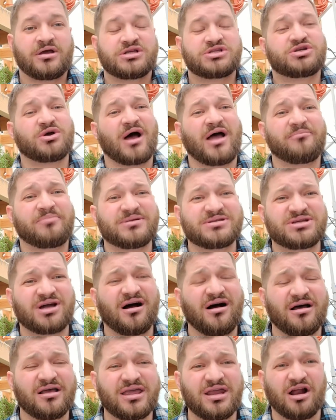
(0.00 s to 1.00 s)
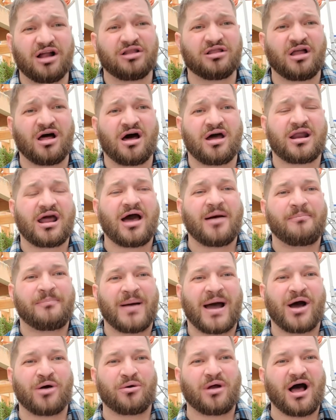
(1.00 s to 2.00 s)
So I've been talking a lot
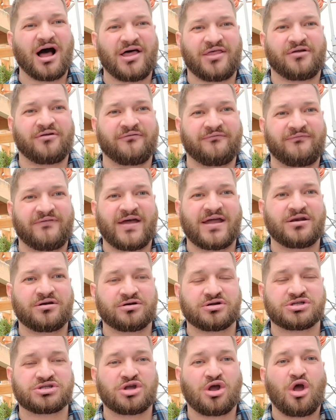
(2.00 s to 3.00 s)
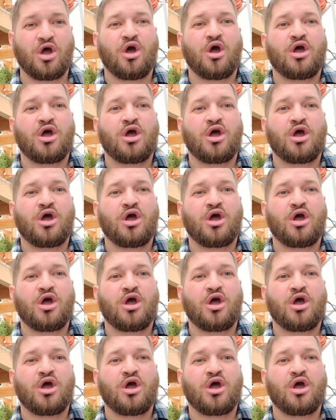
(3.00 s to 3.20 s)
about other vendors.